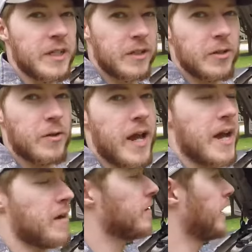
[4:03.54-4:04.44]
to do
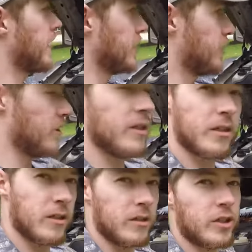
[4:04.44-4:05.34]
now is you need to
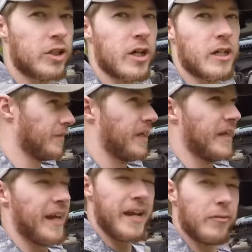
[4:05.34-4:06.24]
turn the truck on
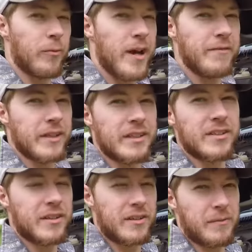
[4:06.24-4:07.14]
and rev it
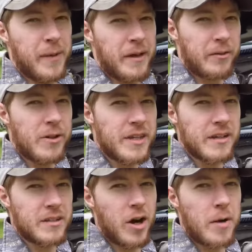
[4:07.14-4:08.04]
to about
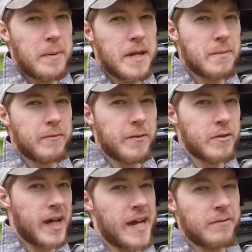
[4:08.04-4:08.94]
3,000 RPM a few
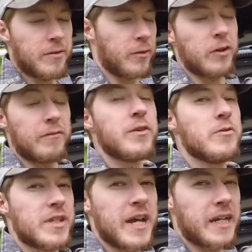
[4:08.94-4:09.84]
times for a few
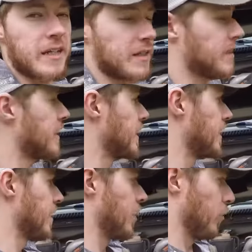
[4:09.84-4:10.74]
seconds.
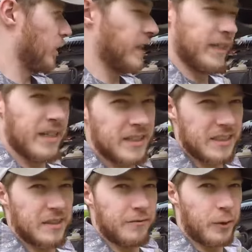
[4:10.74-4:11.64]
What that does
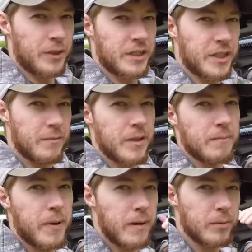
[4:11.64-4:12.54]
is it forces some of the
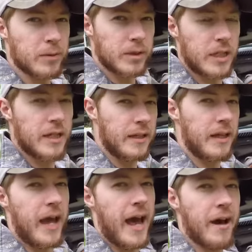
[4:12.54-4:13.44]
bubbles
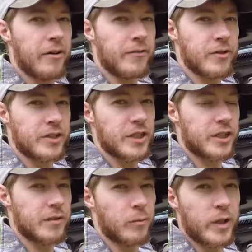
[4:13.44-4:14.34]
out of your
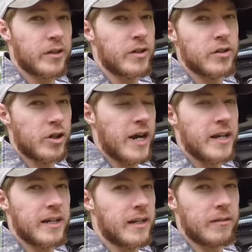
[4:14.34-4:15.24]
system, whether you drained
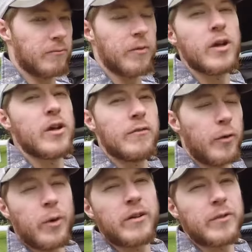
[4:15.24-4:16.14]
it and for
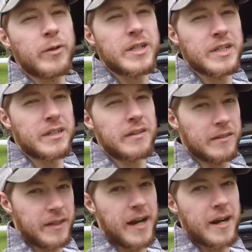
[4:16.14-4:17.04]
whatever reason
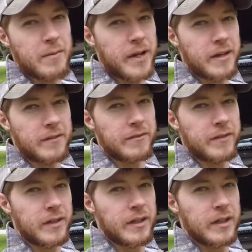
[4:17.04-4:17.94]
the air may have
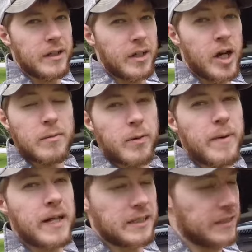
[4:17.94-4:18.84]

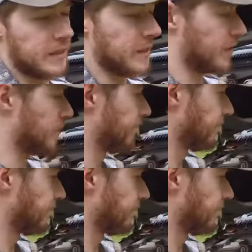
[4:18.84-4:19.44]
compromised the system.